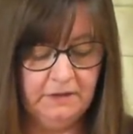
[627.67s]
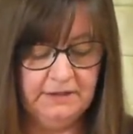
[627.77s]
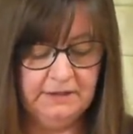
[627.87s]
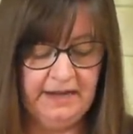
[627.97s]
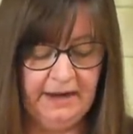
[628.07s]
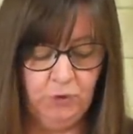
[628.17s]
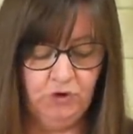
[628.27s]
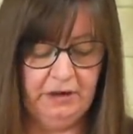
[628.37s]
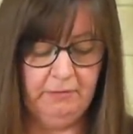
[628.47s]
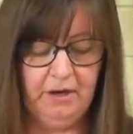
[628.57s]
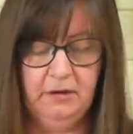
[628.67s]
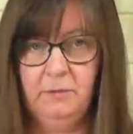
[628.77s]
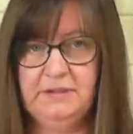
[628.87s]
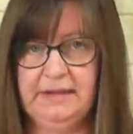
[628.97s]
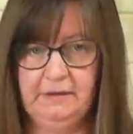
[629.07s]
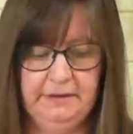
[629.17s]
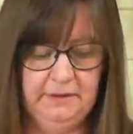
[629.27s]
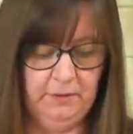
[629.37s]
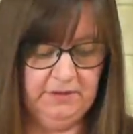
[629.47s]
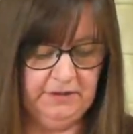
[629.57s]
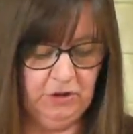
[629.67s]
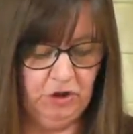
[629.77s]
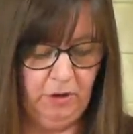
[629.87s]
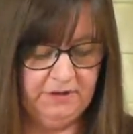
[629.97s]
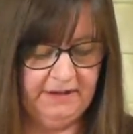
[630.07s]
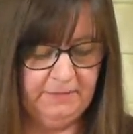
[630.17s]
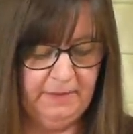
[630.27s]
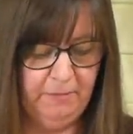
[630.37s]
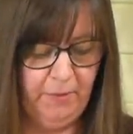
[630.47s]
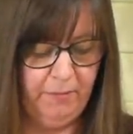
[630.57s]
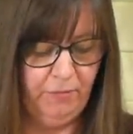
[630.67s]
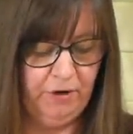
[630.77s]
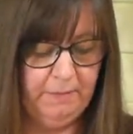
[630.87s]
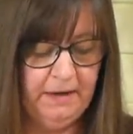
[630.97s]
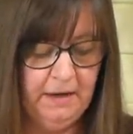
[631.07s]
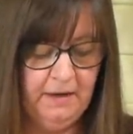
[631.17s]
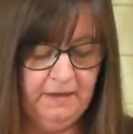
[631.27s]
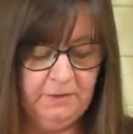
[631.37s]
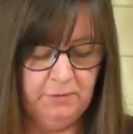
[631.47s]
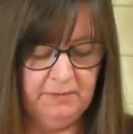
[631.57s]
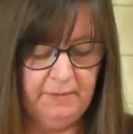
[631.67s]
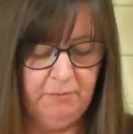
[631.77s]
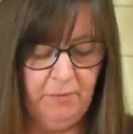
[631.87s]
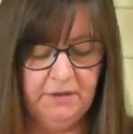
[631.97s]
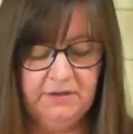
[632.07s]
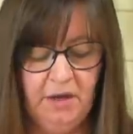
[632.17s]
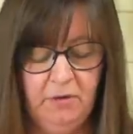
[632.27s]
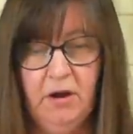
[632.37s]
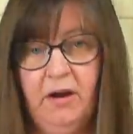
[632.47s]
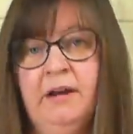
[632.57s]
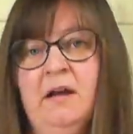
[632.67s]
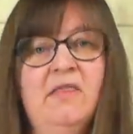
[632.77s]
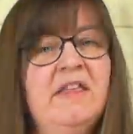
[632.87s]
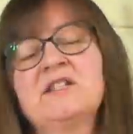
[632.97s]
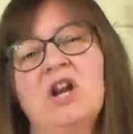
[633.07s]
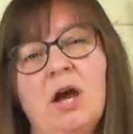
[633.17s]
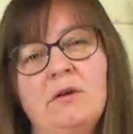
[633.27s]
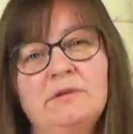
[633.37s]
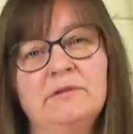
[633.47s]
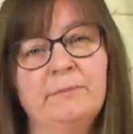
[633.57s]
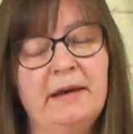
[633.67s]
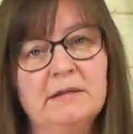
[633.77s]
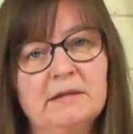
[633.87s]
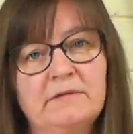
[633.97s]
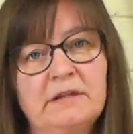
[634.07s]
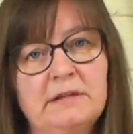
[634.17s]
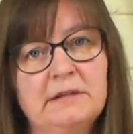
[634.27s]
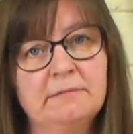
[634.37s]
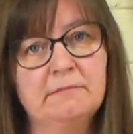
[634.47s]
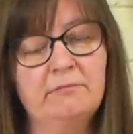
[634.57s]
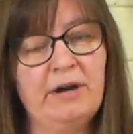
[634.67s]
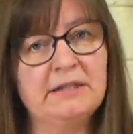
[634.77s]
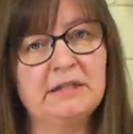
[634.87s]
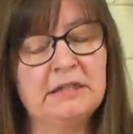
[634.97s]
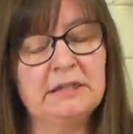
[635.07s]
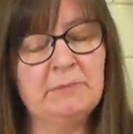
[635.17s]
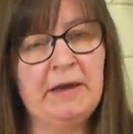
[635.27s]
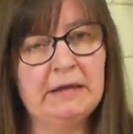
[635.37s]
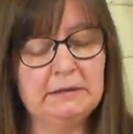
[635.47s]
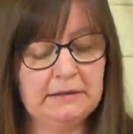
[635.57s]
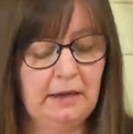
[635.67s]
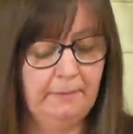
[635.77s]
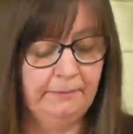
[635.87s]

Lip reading: This is an Aquatrick marker. We sell these ones in the shops. That's made by Prim. This one's made by Soline. There's loads of makes of these brands of these pens.